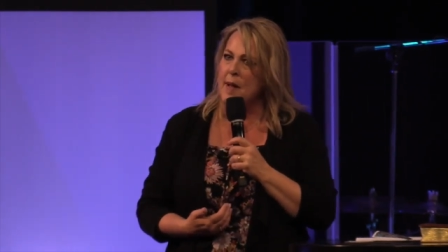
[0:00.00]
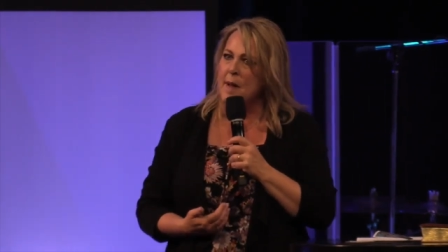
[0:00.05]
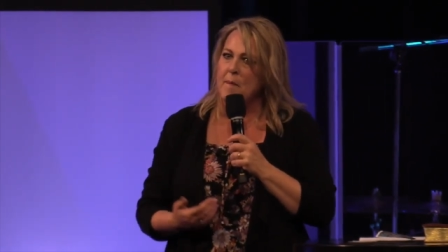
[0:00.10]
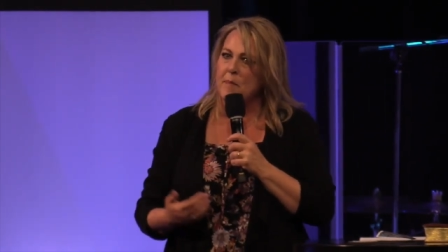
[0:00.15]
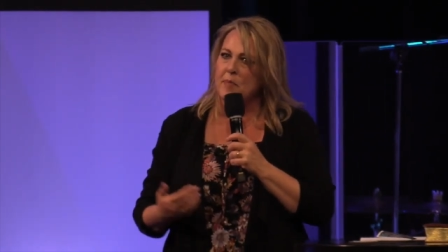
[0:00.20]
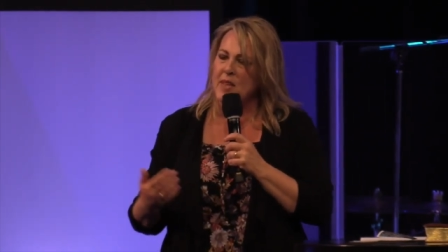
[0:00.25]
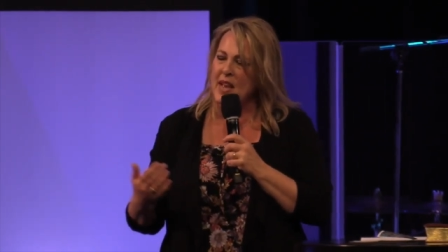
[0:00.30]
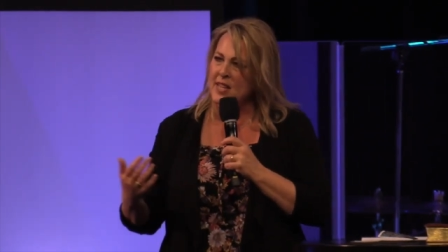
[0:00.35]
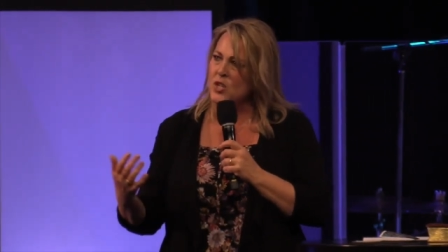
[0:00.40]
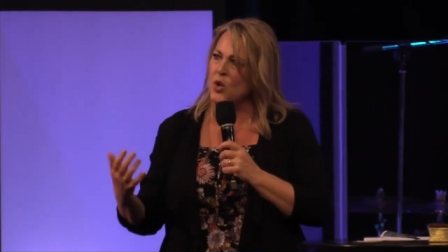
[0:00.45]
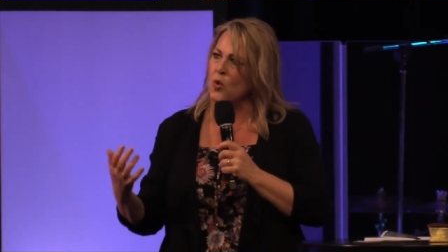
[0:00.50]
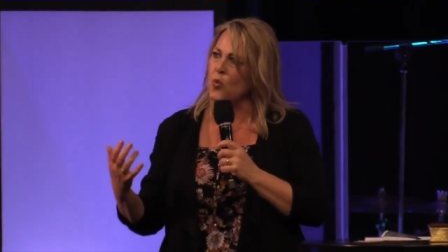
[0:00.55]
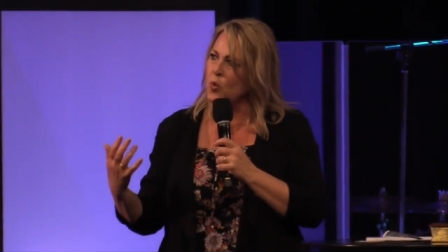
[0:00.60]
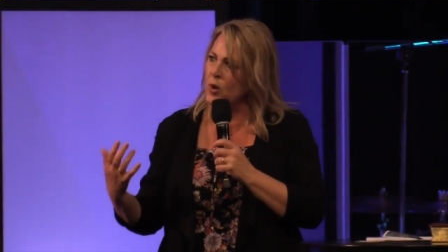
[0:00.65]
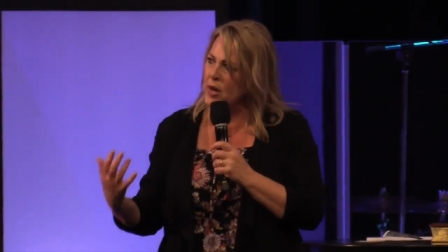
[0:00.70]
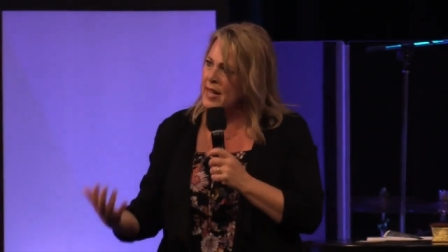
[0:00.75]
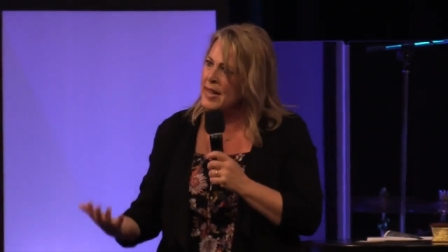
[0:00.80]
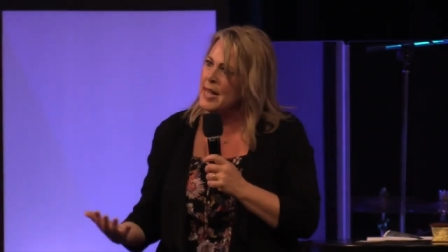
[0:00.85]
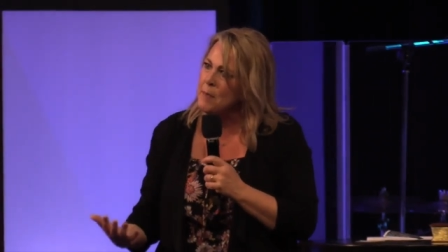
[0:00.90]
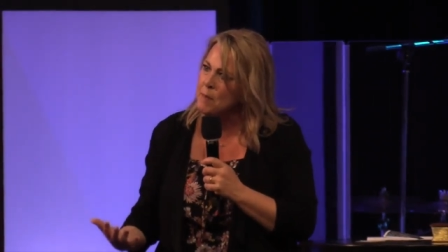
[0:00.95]
That's a
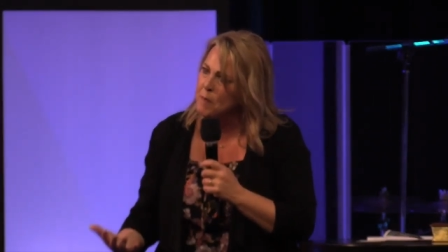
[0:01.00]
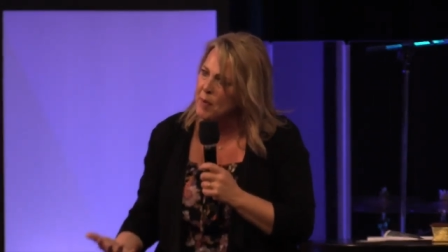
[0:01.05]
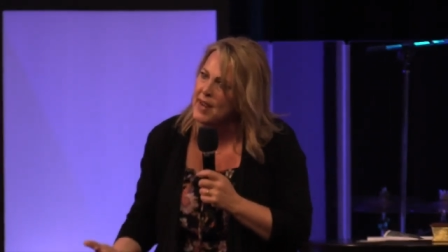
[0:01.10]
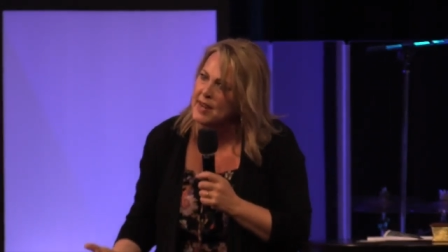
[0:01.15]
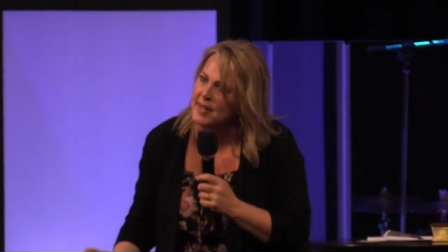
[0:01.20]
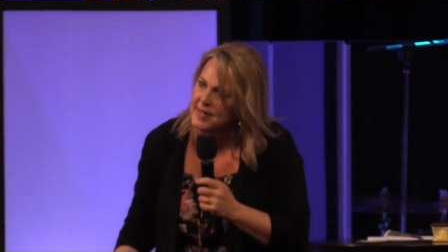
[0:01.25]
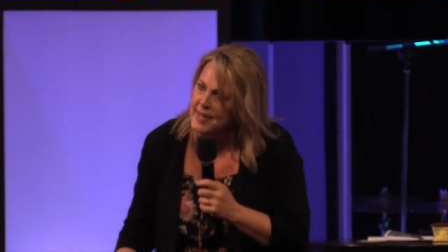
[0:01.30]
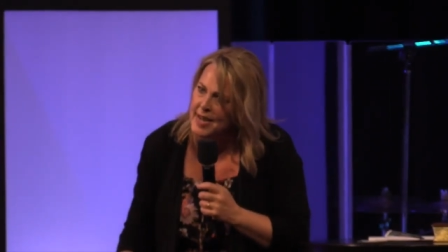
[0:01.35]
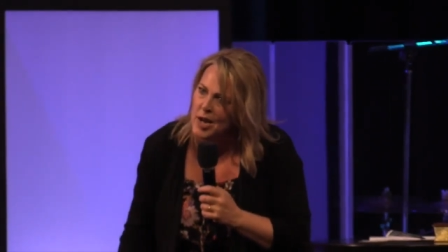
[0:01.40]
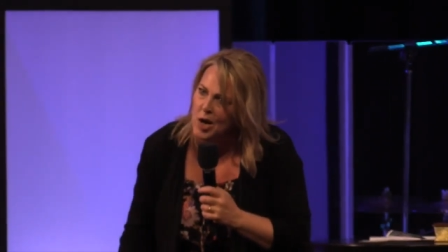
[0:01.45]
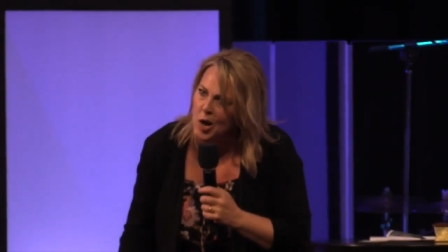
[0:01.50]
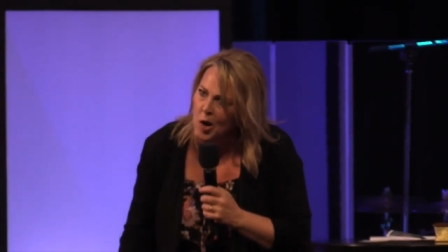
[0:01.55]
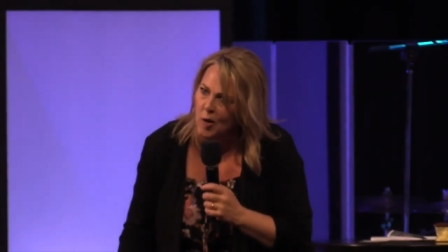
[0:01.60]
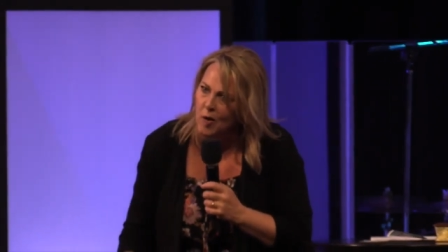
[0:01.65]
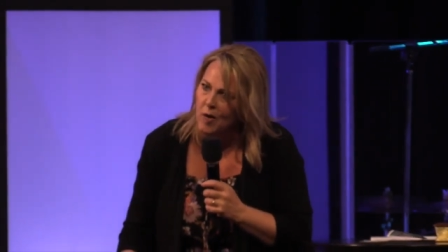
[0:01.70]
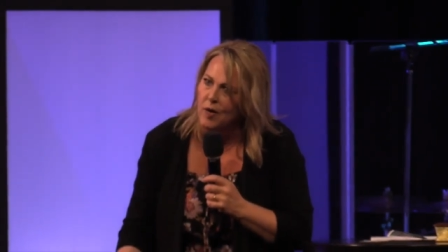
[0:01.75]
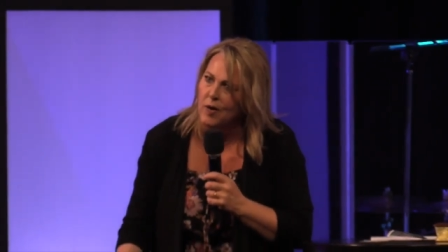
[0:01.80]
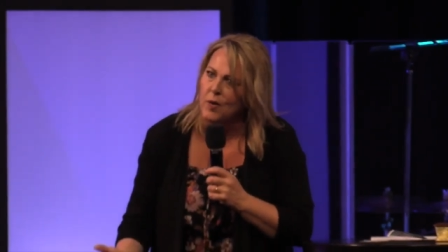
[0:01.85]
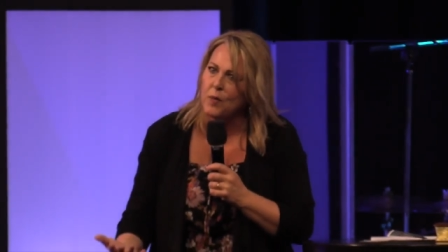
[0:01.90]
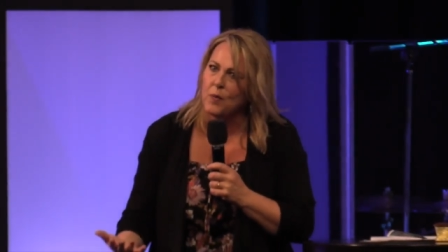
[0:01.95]
really big deal,
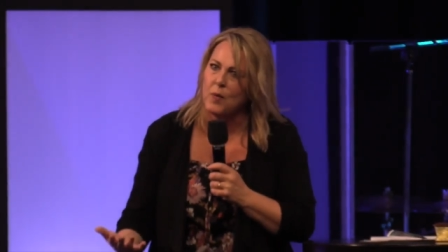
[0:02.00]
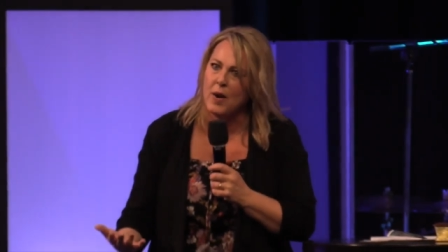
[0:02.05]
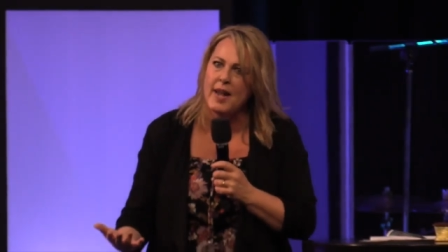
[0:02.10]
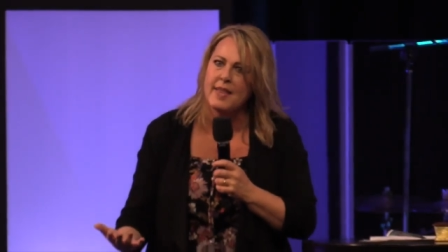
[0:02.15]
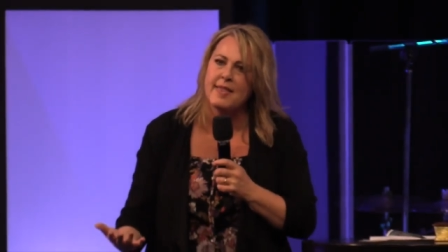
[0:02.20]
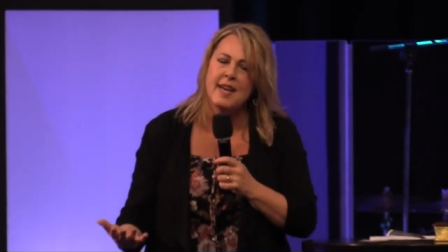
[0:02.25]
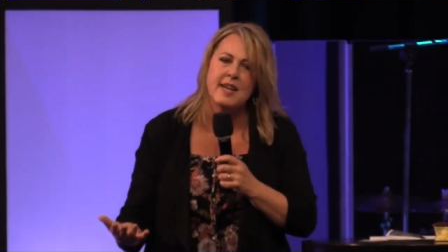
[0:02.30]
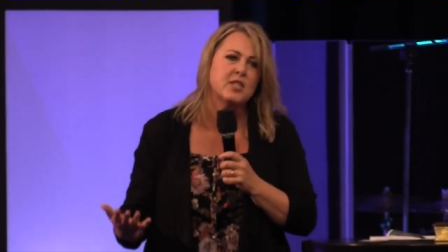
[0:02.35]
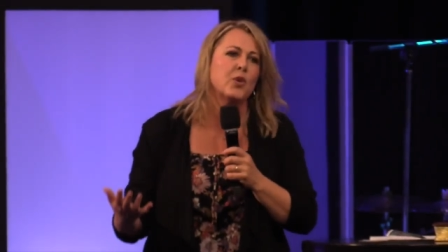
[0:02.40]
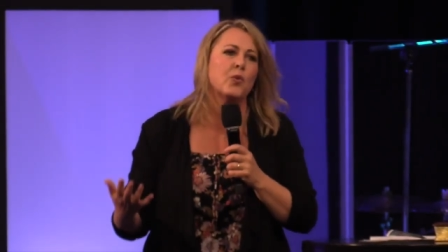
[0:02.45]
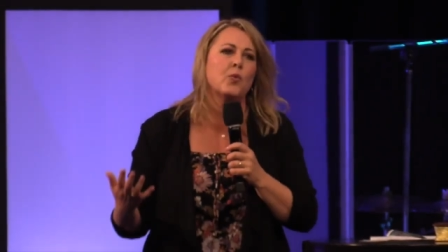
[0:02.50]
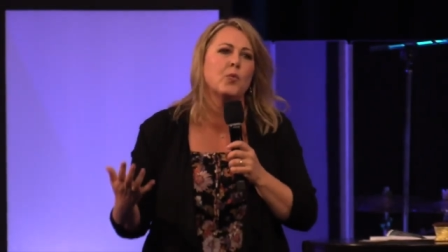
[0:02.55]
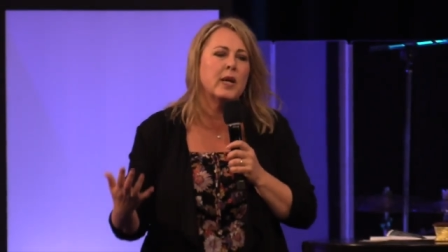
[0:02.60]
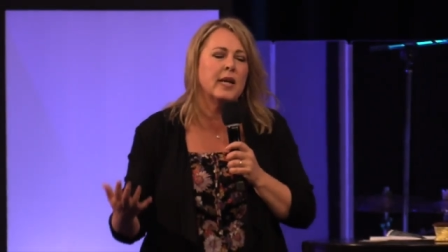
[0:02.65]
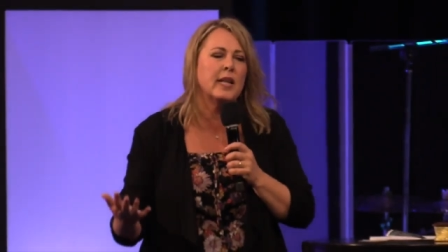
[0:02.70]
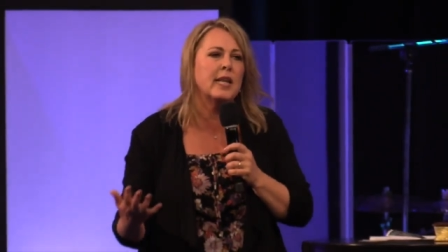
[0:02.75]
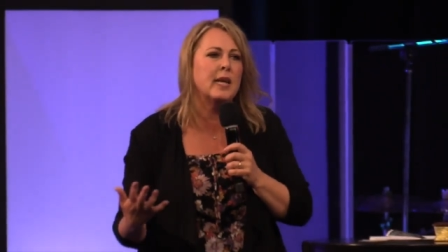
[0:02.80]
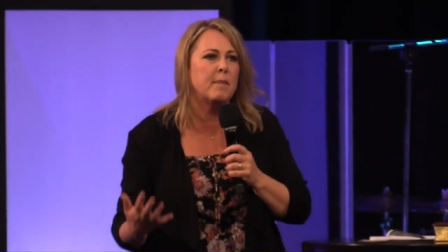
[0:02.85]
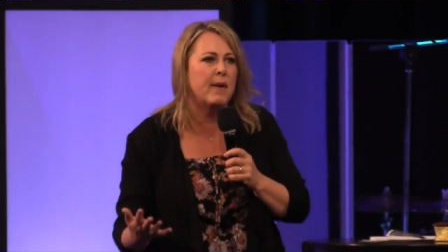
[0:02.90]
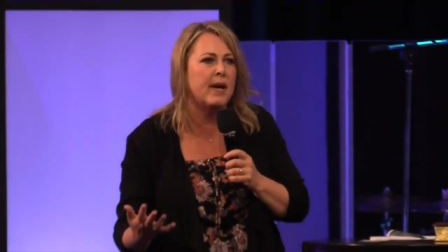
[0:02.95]
right? That's a
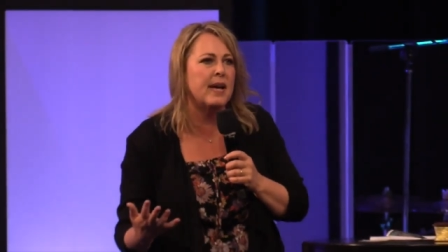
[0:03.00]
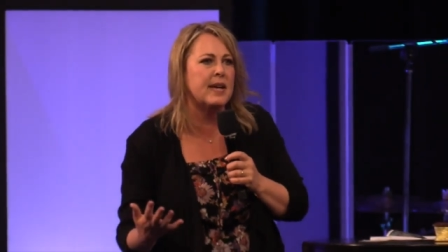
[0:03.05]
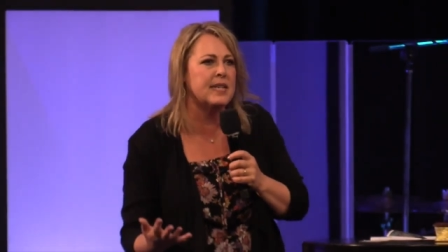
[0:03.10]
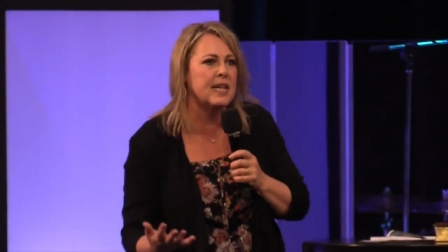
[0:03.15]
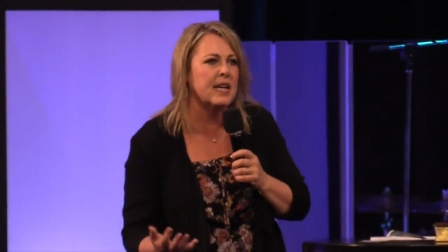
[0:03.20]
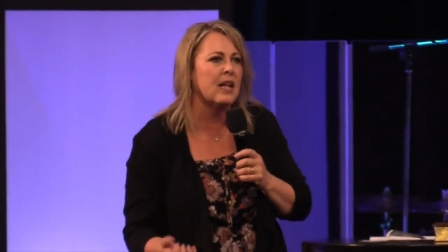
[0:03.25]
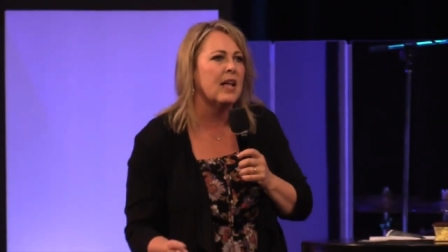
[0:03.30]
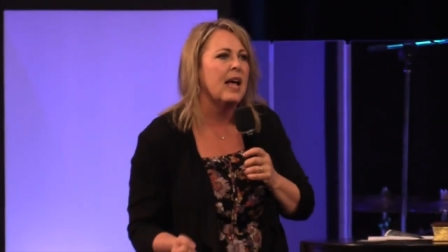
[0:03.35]
really big deal.